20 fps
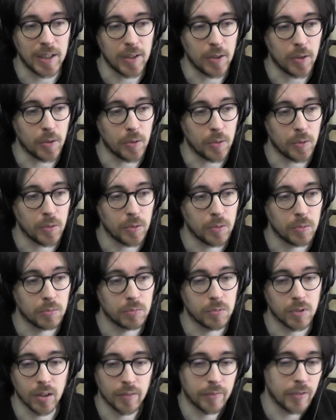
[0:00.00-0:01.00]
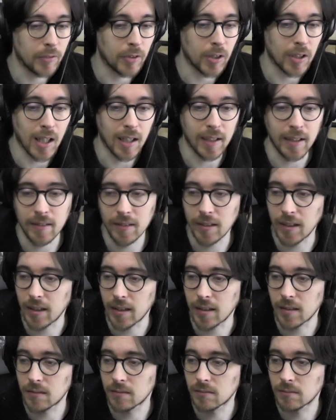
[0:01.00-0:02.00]
know if you've got
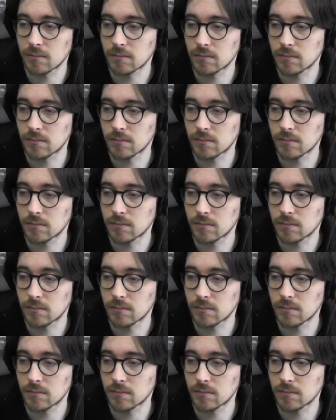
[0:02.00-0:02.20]
anything